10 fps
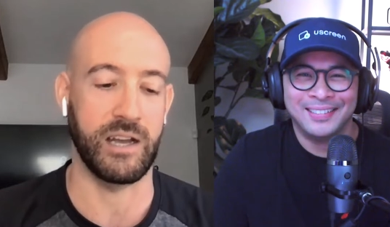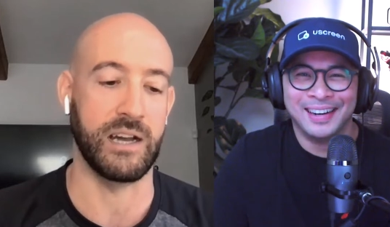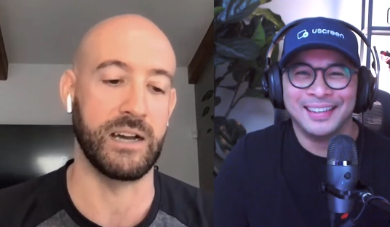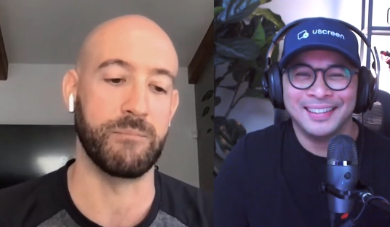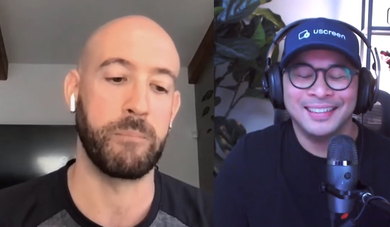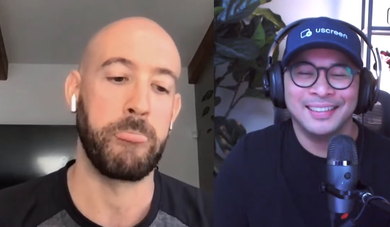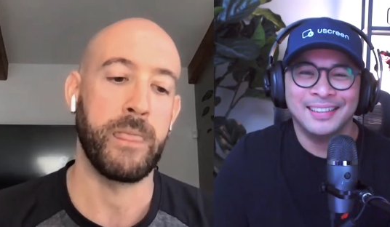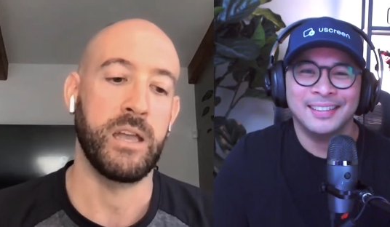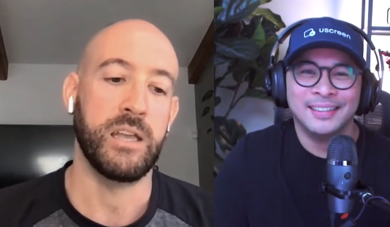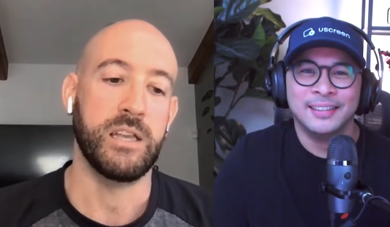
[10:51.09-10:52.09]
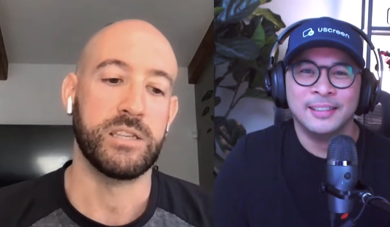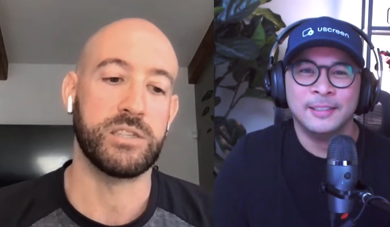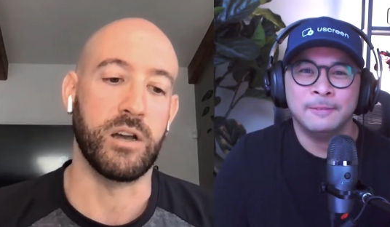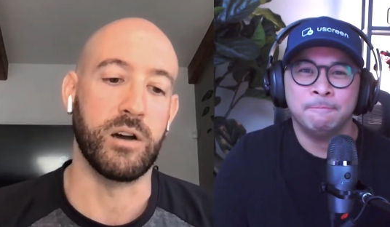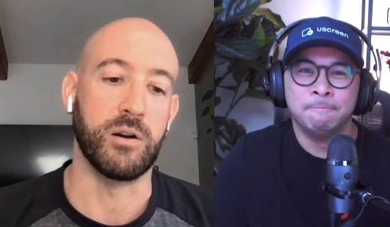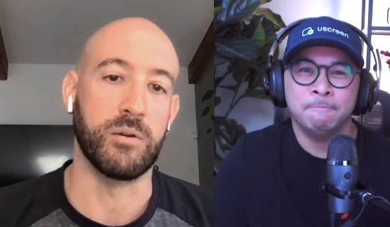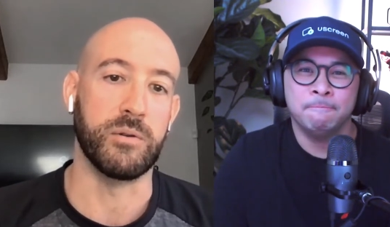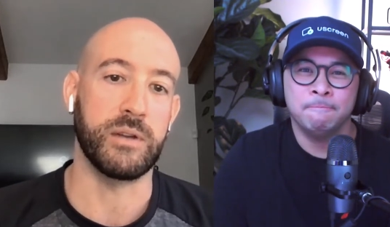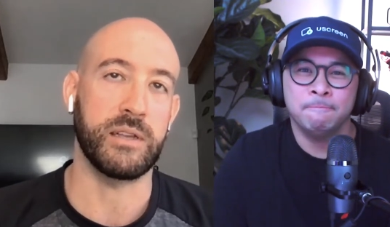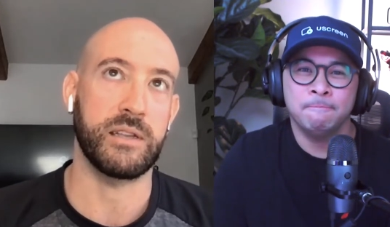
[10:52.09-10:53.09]
Speaker 1: Right. Um,
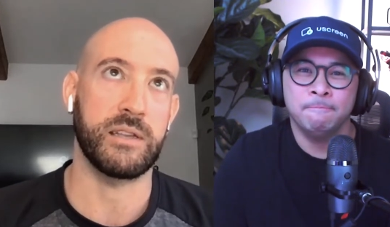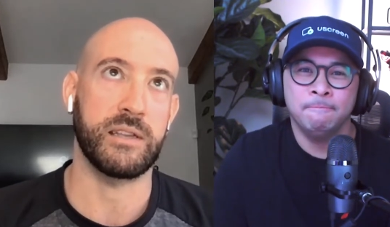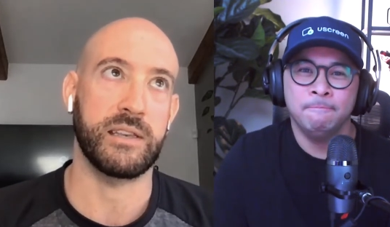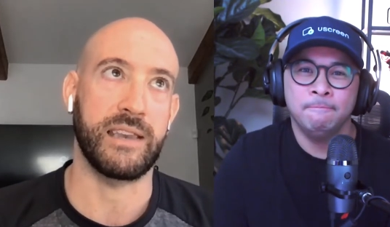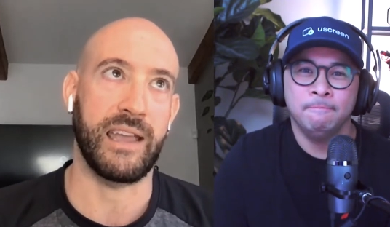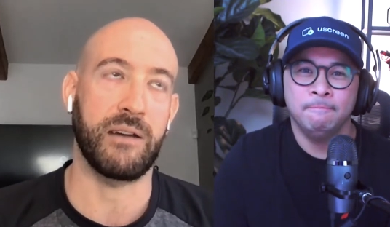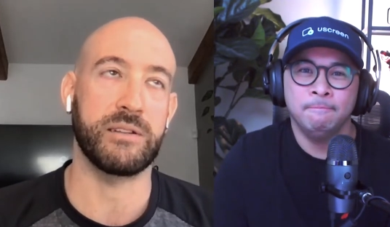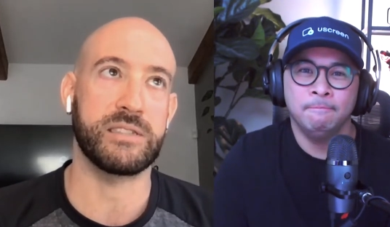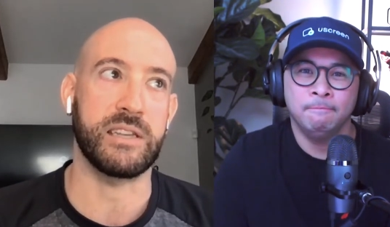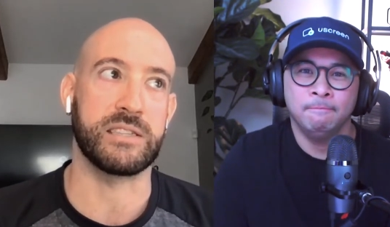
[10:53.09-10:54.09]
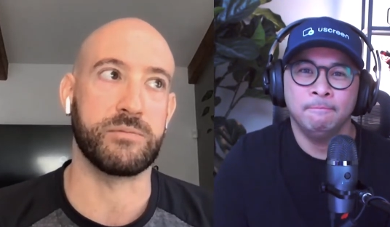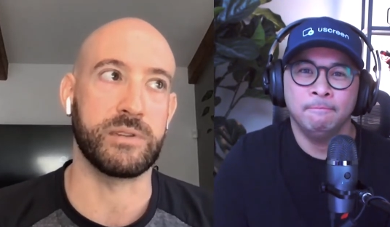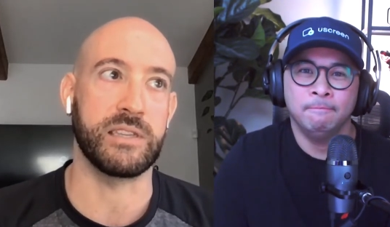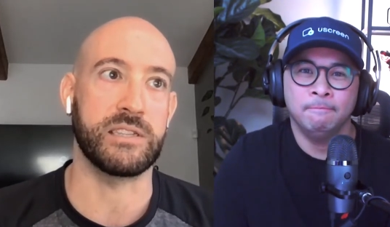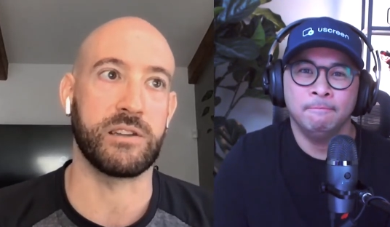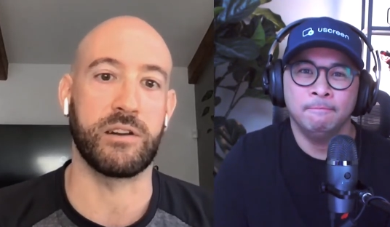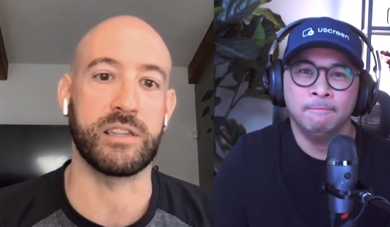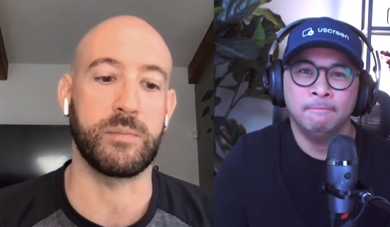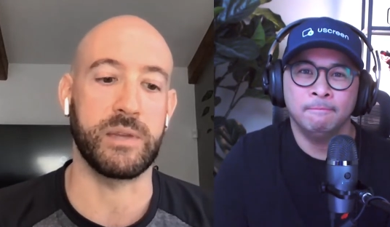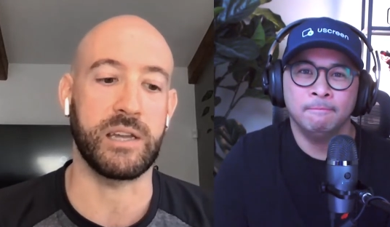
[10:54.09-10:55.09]
so now it's it's really
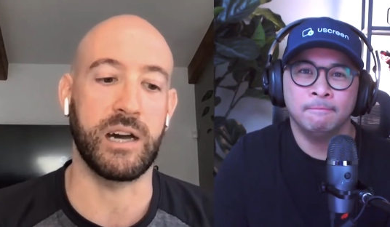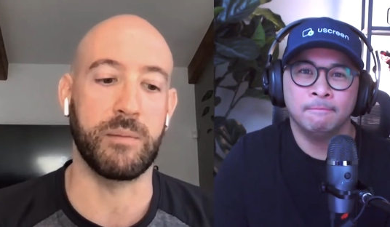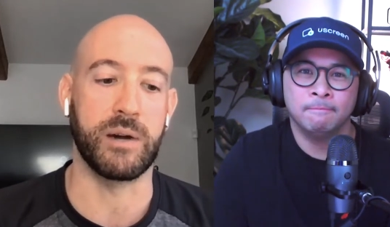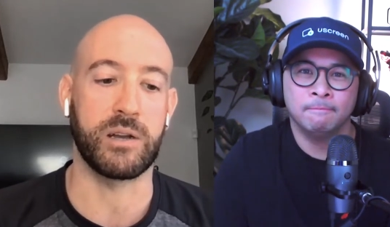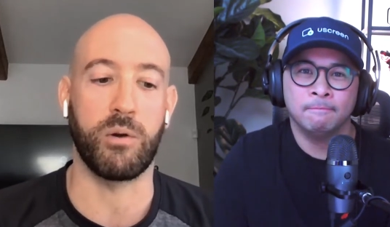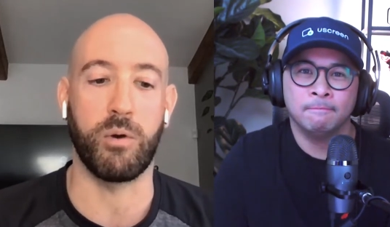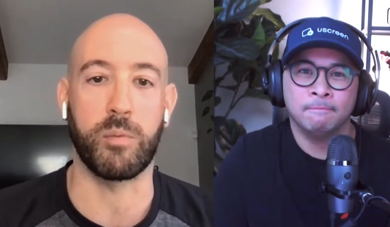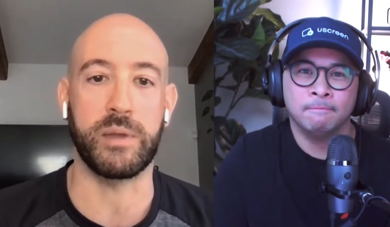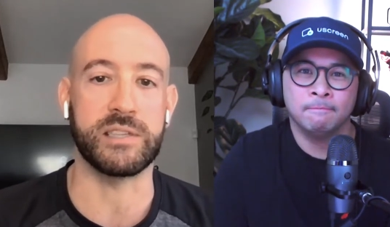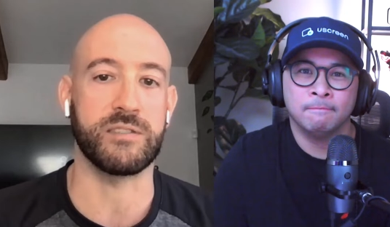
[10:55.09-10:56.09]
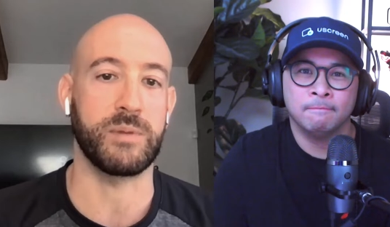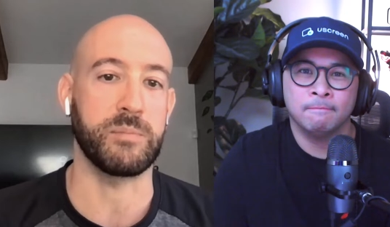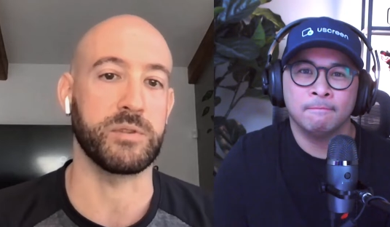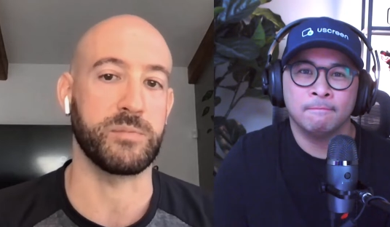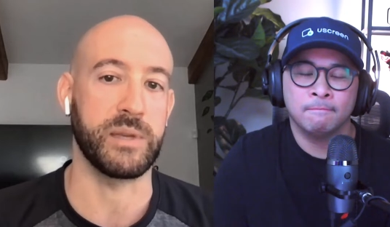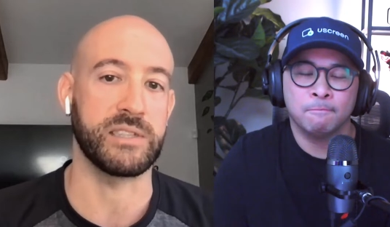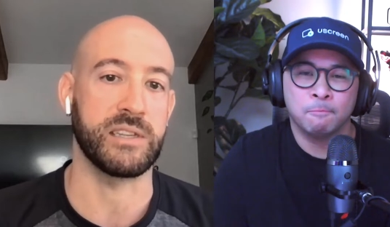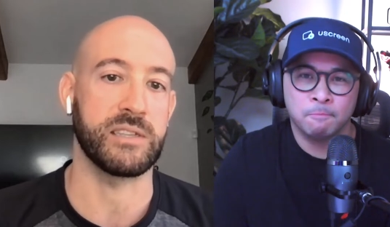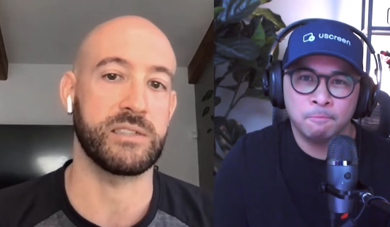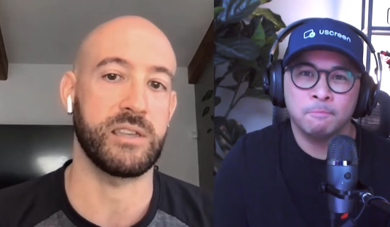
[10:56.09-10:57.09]
starting to become a core piece of people's
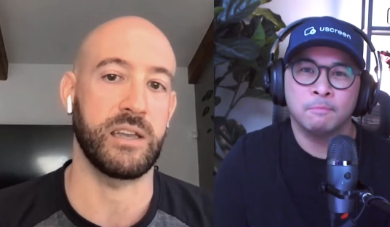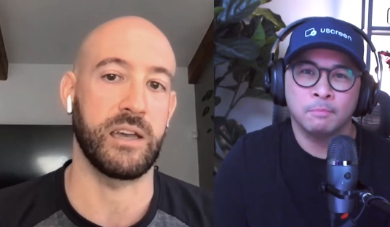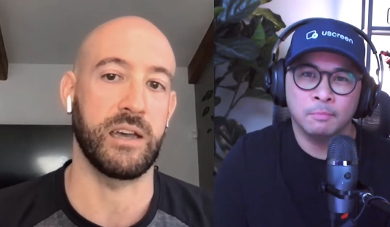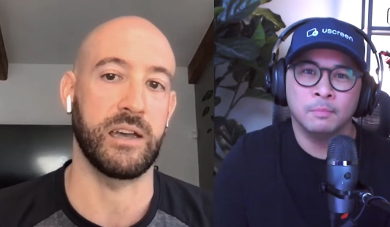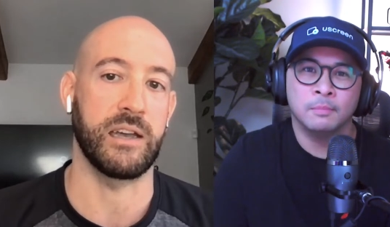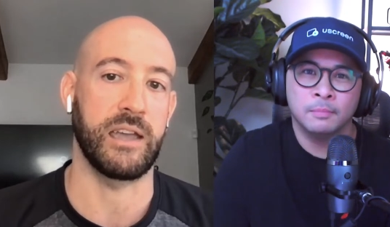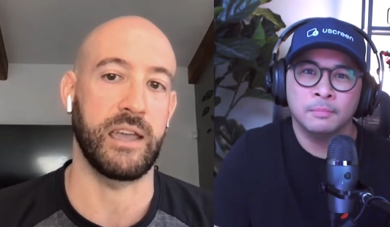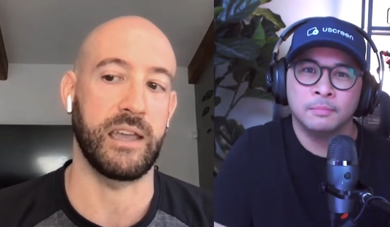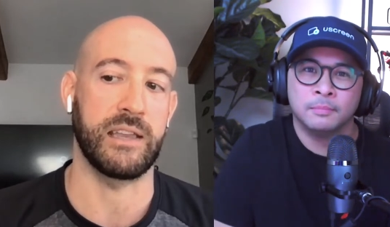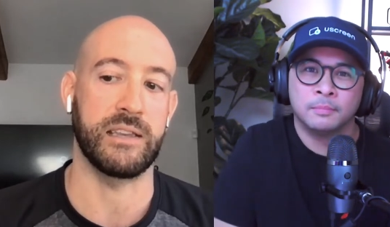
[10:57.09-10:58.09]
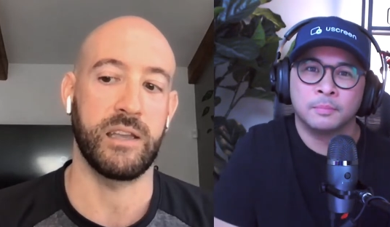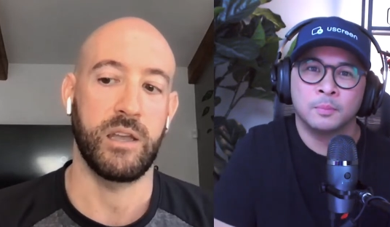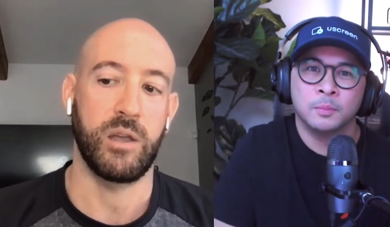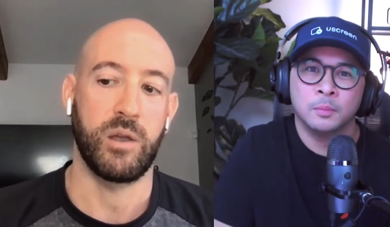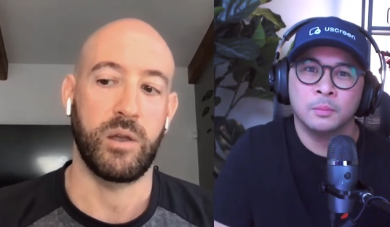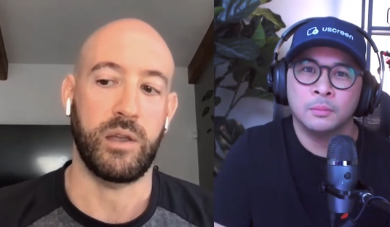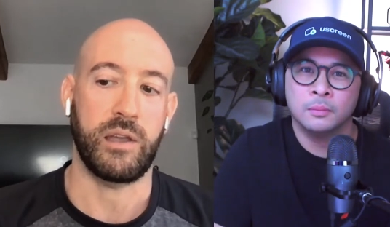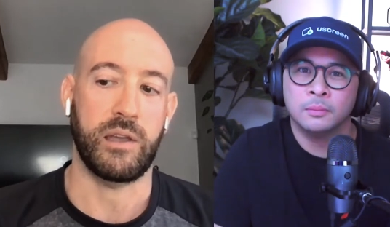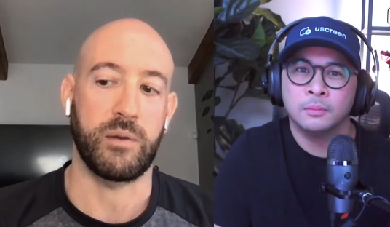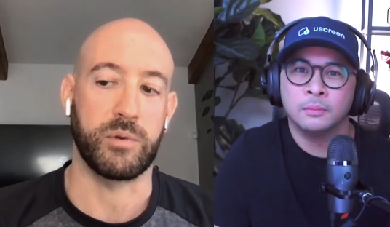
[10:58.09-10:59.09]
business, mm. uh, and
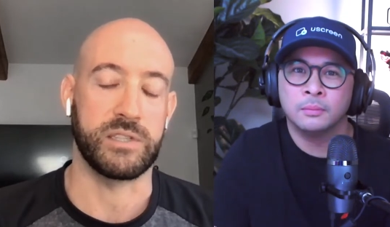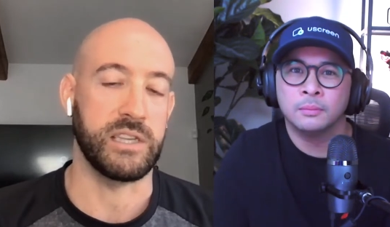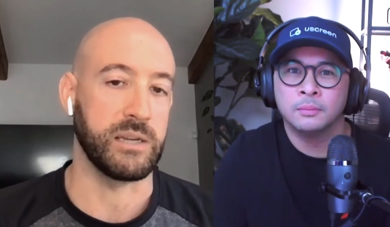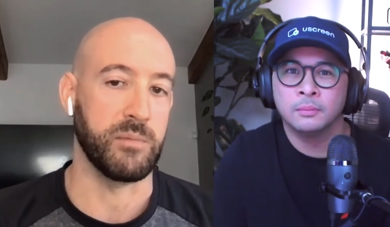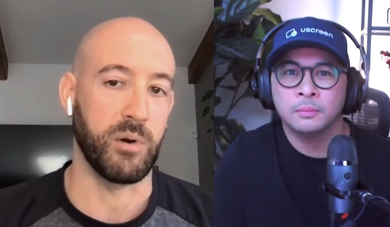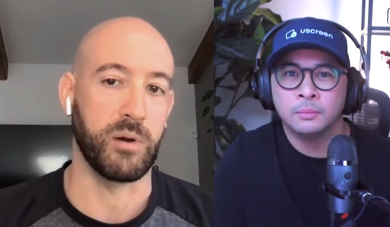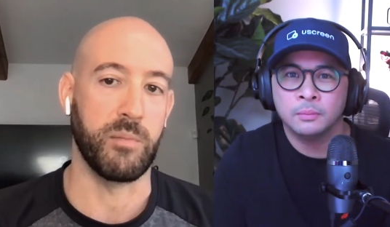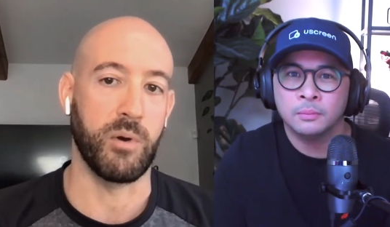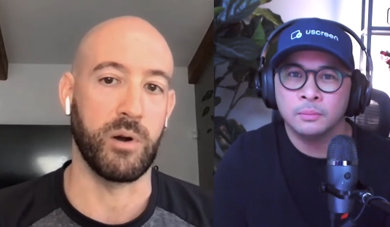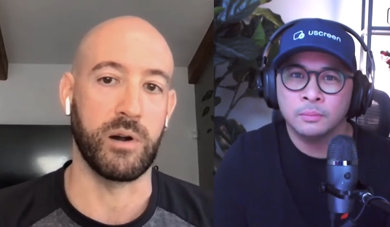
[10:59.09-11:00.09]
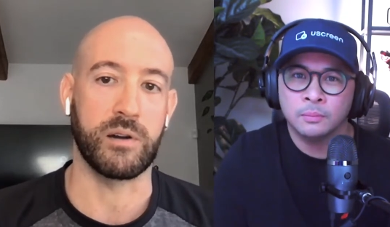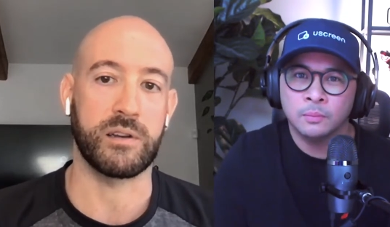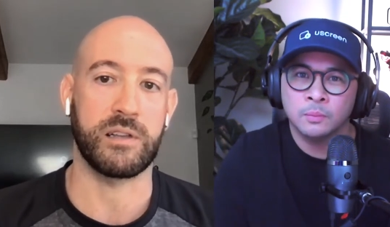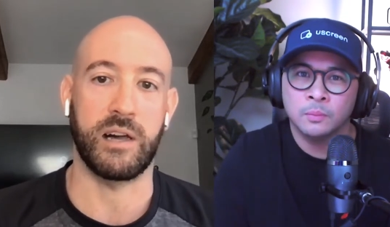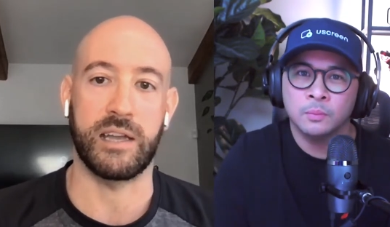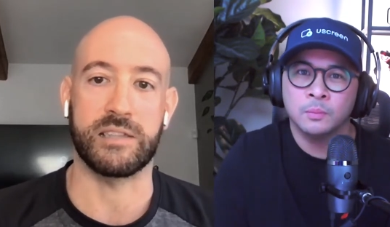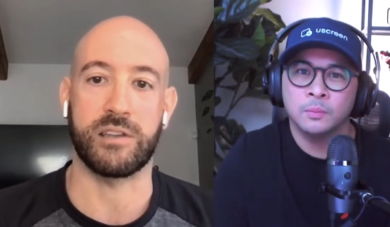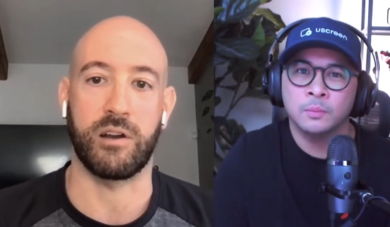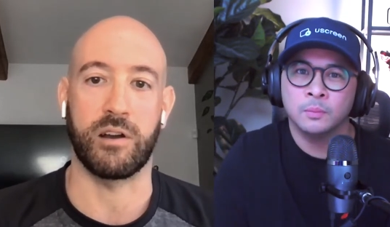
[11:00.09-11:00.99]
we're seeing it more and more. Clients